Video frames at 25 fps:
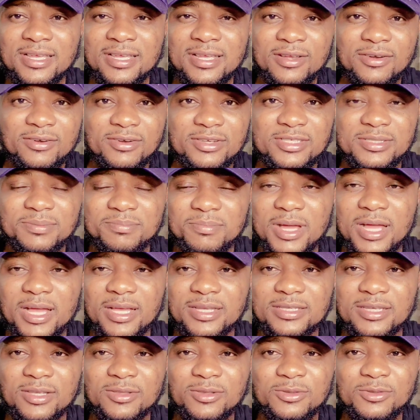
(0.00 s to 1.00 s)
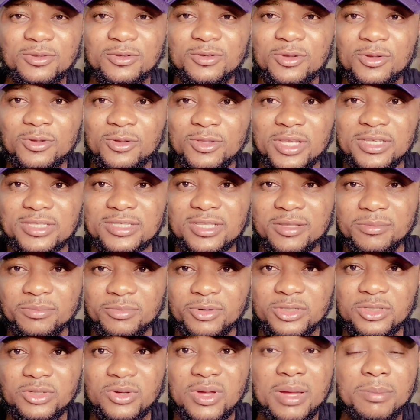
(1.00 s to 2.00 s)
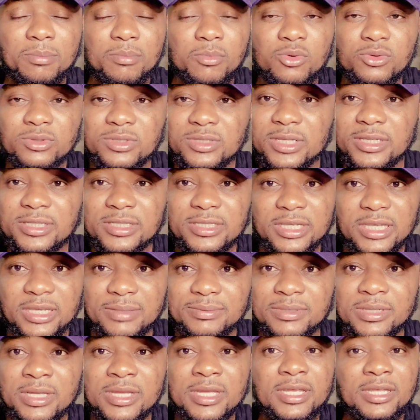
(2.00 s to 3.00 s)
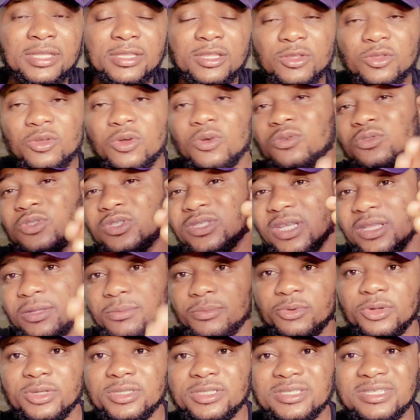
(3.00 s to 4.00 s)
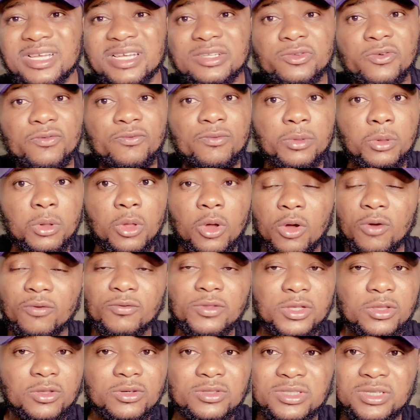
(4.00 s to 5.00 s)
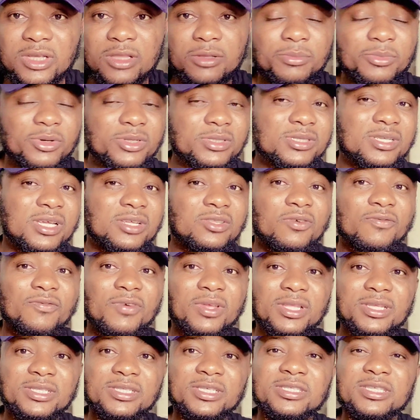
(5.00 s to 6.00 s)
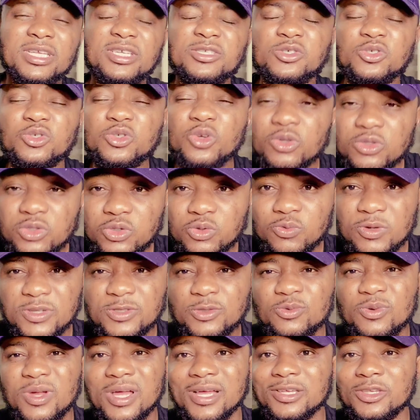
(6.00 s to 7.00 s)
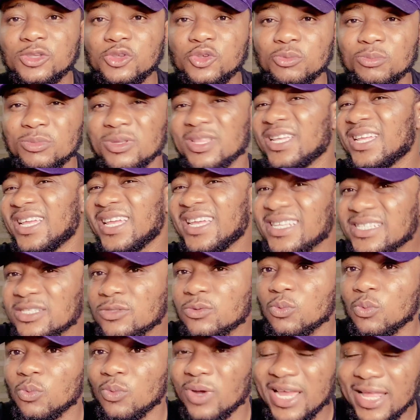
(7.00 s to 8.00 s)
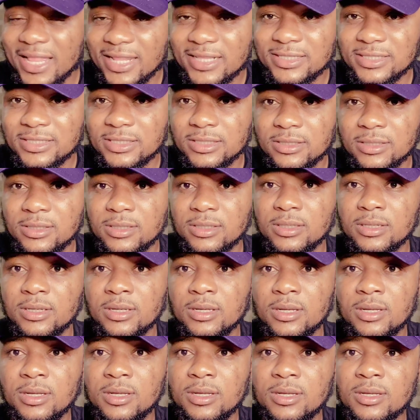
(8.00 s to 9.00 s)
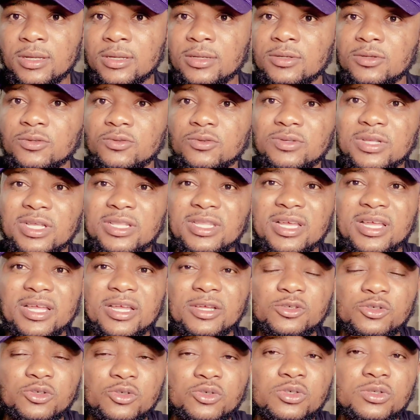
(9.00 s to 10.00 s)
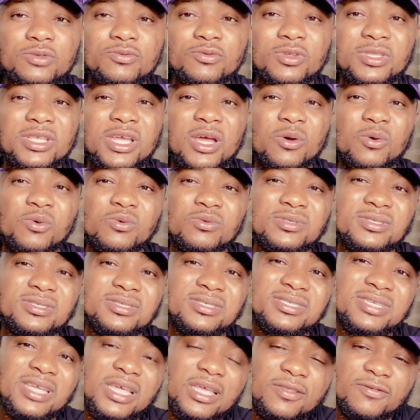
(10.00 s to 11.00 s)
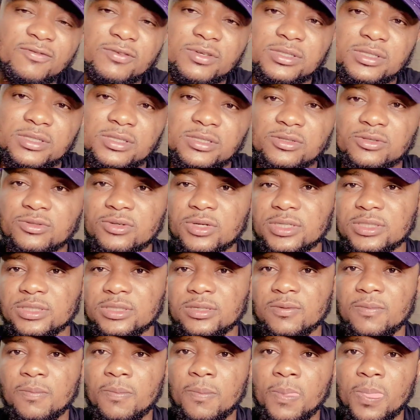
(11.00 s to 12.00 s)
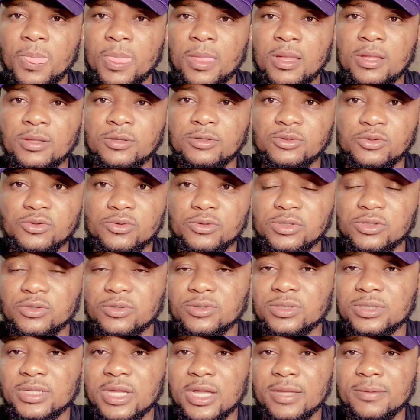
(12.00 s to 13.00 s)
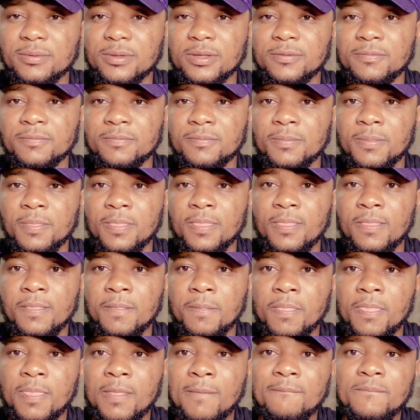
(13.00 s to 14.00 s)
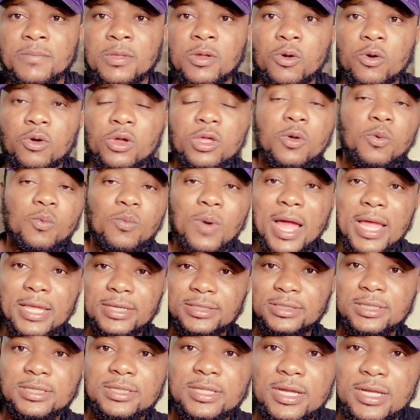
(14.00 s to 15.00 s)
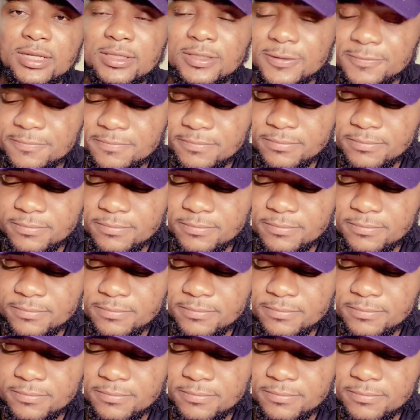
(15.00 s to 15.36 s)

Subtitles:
Christmas and all the other celebration are mostly thieves. They don't celebrate it out of love. They don't celebrate it out of anything. They just want to accumulate wealth so that they can use for their own selfish interest during those time. Okay, why is it that